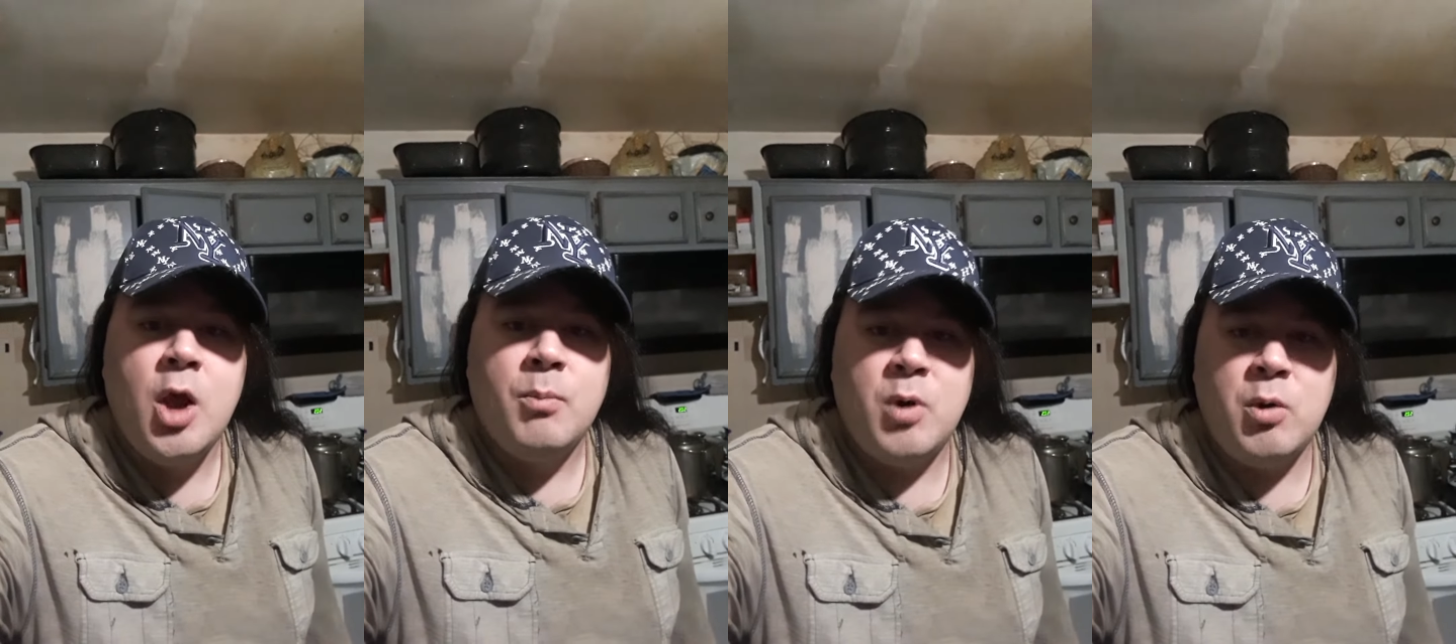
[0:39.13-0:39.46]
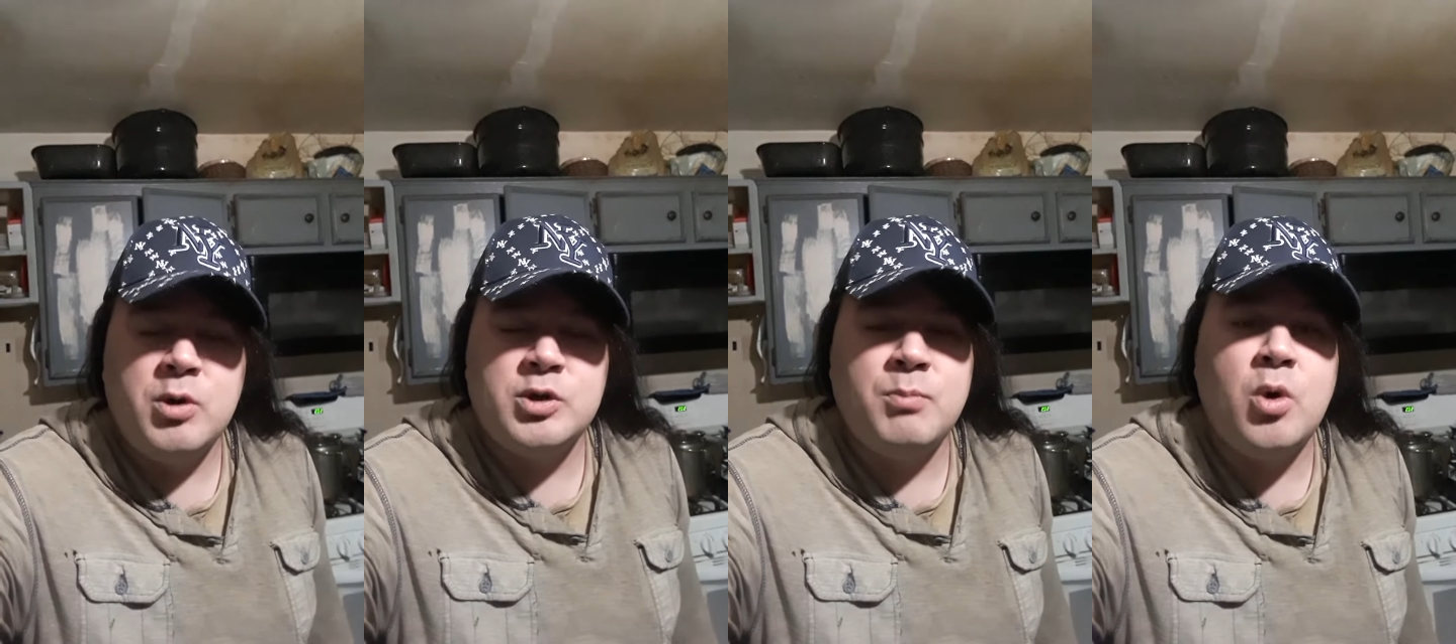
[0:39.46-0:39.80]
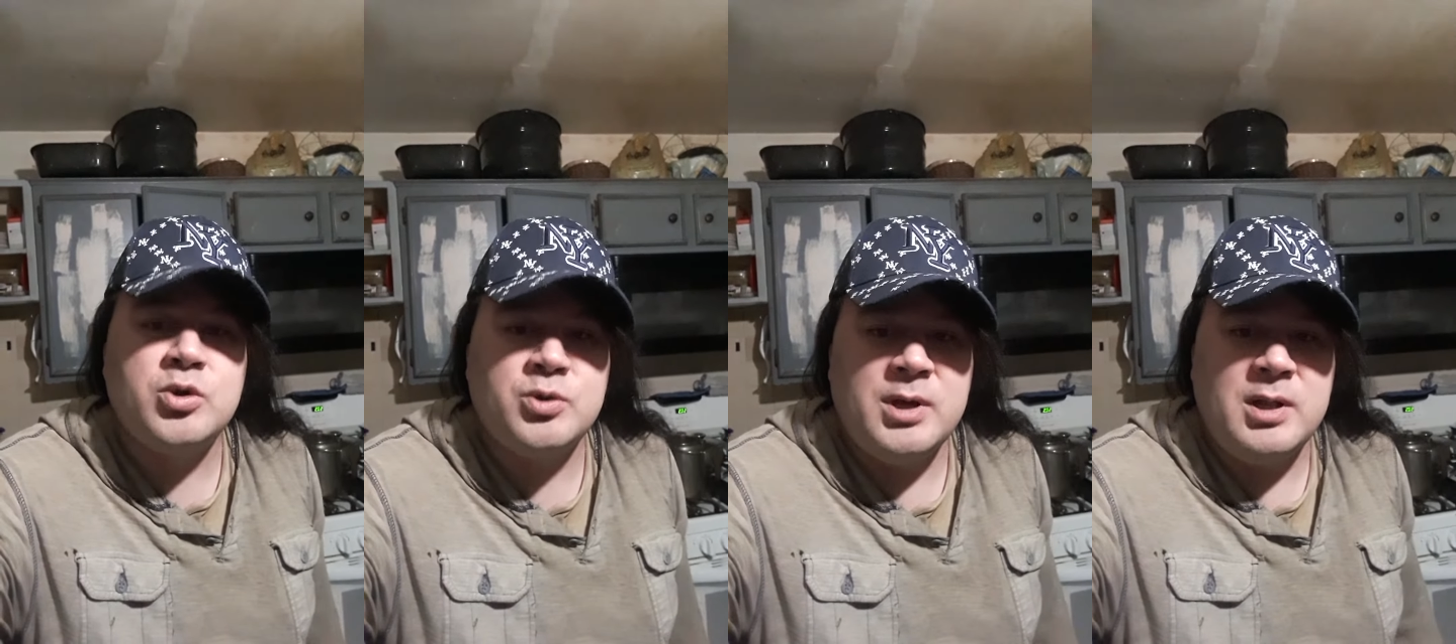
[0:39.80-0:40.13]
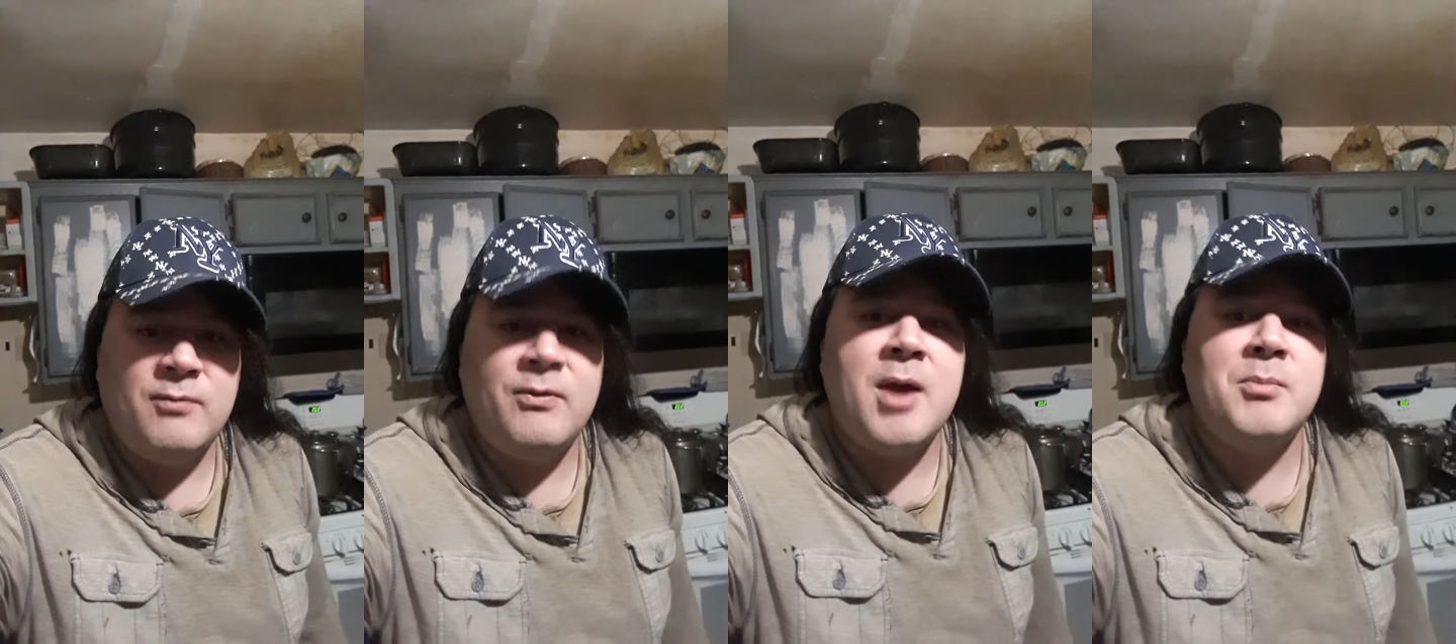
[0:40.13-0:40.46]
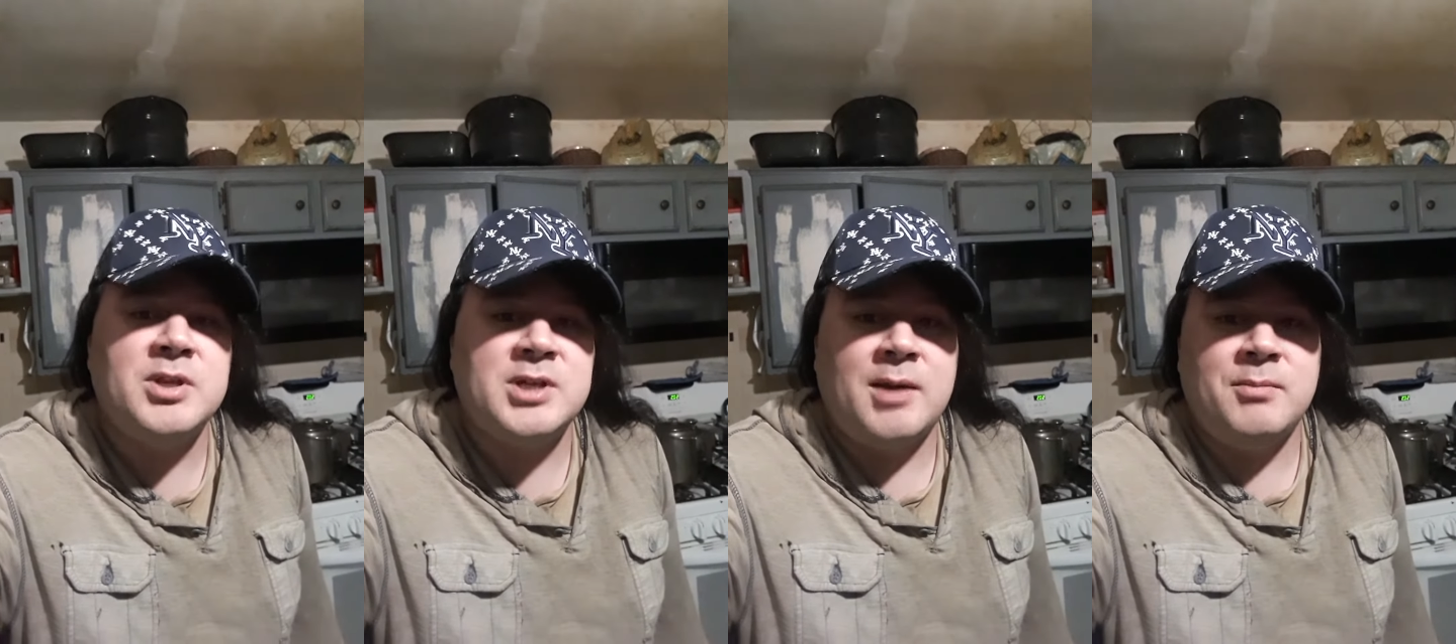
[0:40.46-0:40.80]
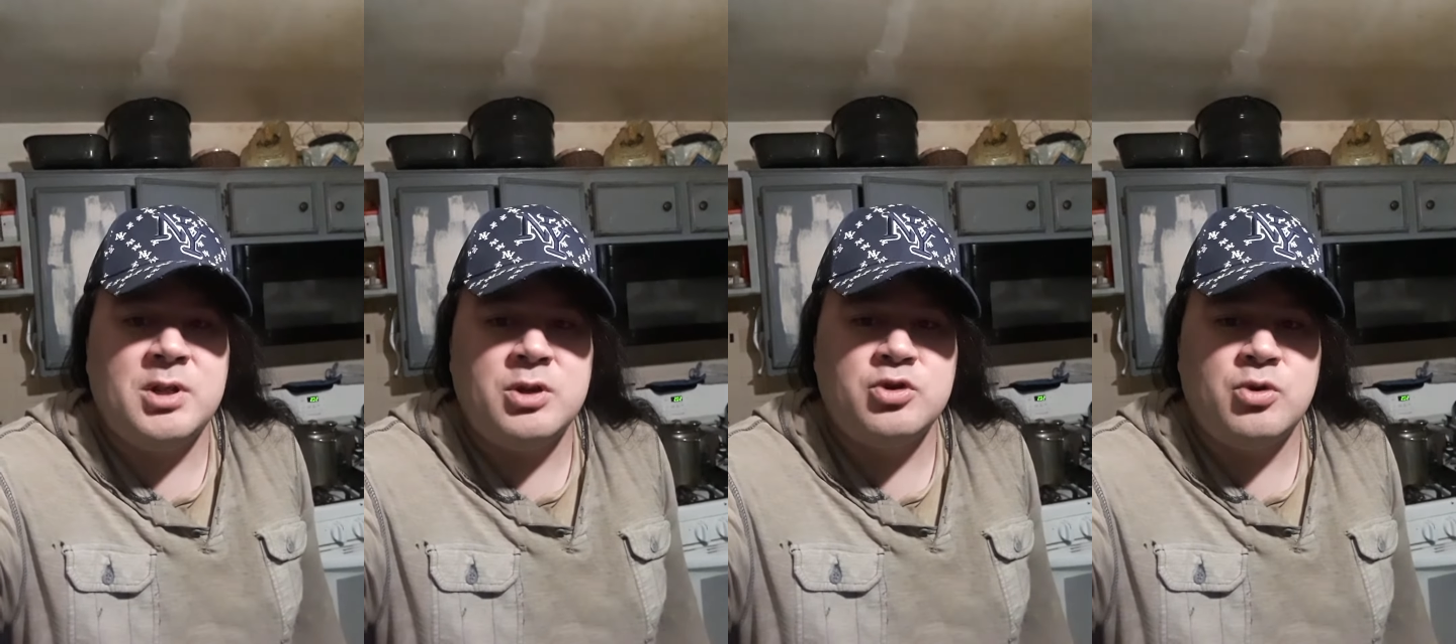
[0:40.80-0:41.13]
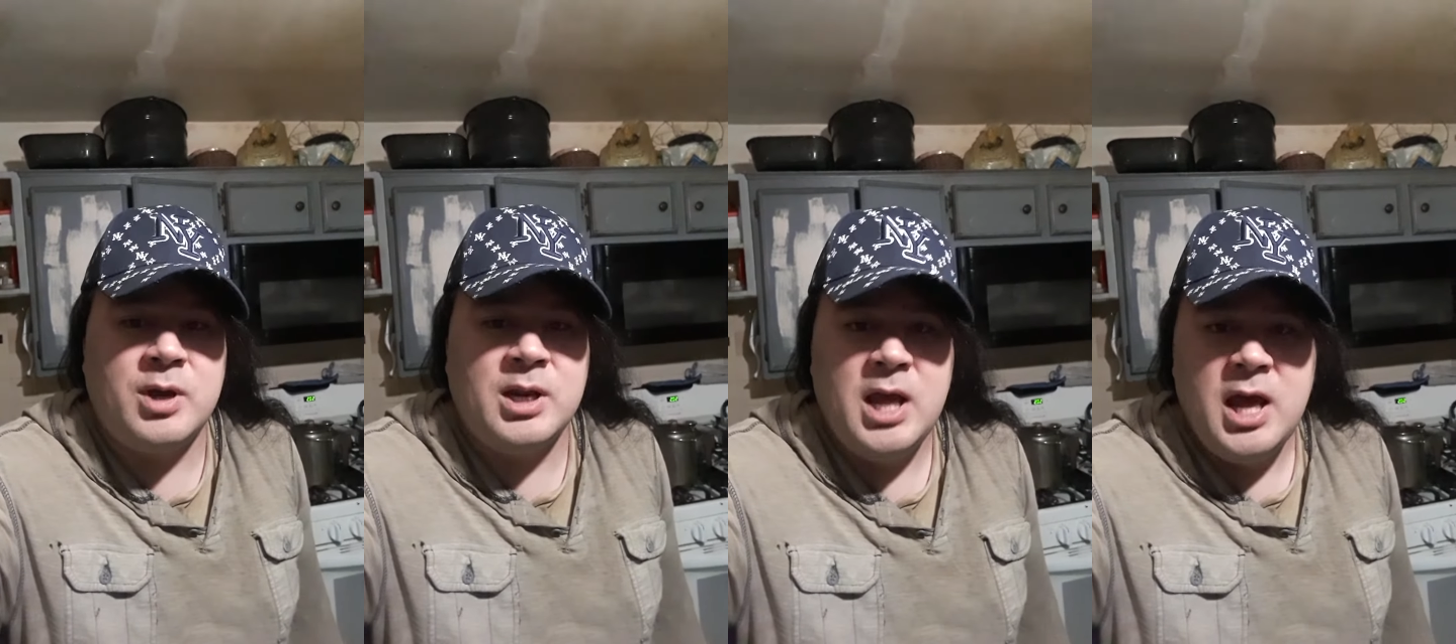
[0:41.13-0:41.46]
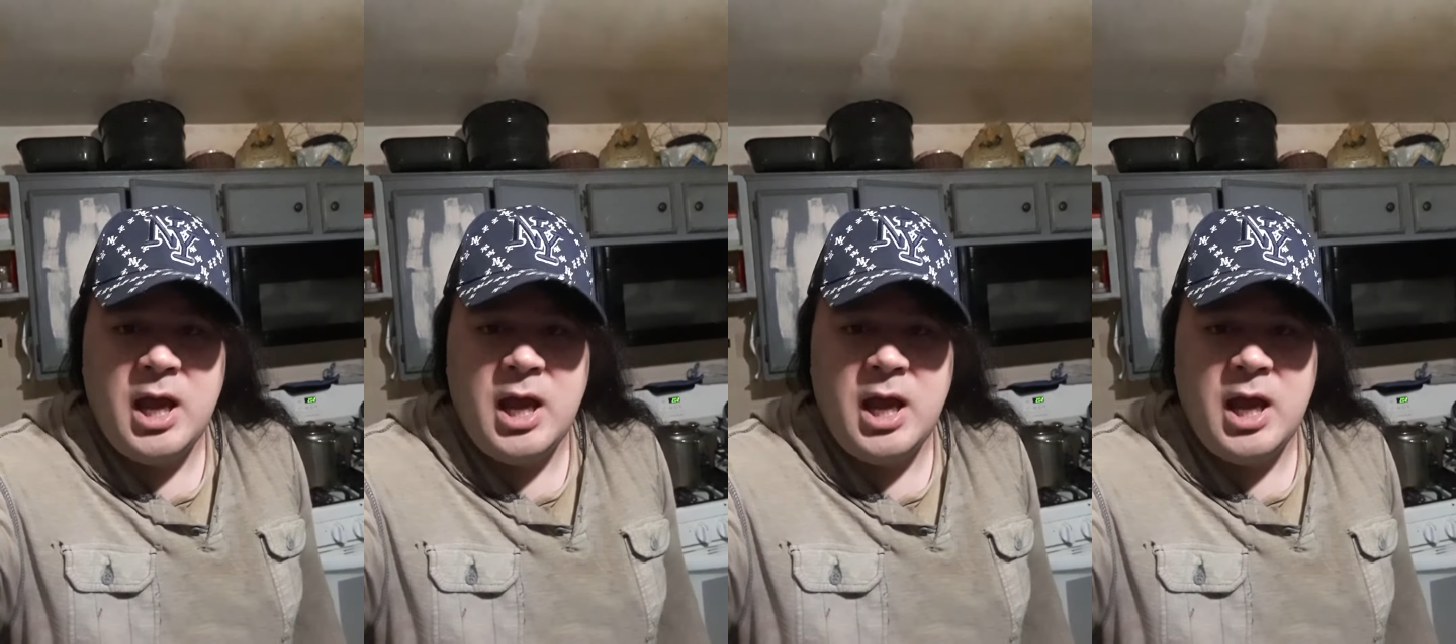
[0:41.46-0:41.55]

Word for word: But it was mostly the family time I enjoyed.